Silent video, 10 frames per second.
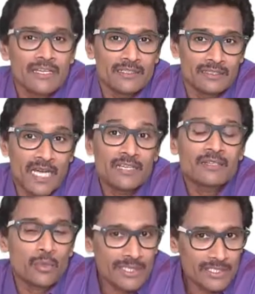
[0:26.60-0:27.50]
done
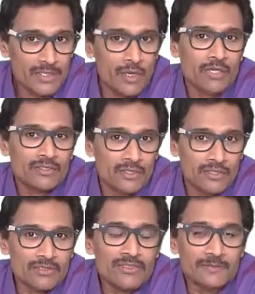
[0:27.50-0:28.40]
quite a lot
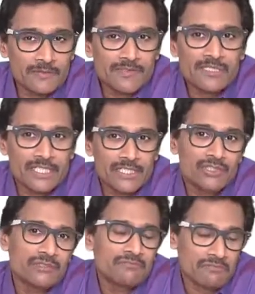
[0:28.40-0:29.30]
on
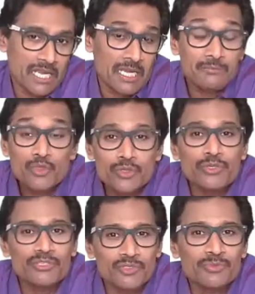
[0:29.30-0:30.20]
differentiation, and I'm
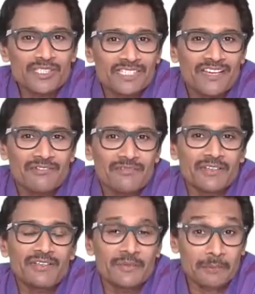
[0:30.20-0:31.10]
sure you must have
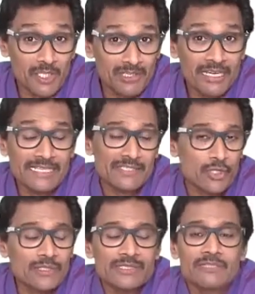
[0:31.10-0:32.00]
familiarized
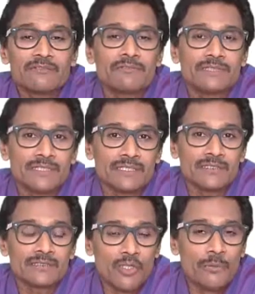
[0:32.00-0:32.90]
yourself with
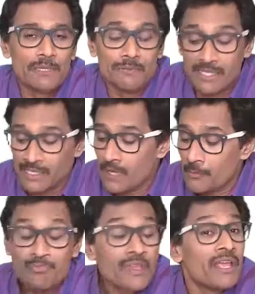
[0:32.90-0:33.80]
the topic by
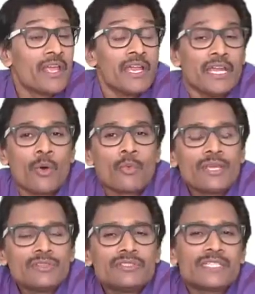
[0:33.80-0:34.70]
now. Now we're
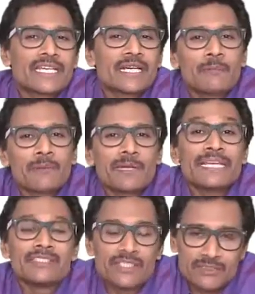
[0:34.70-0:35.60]
going to take up
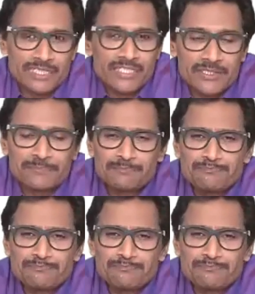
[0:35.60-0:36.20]
integration.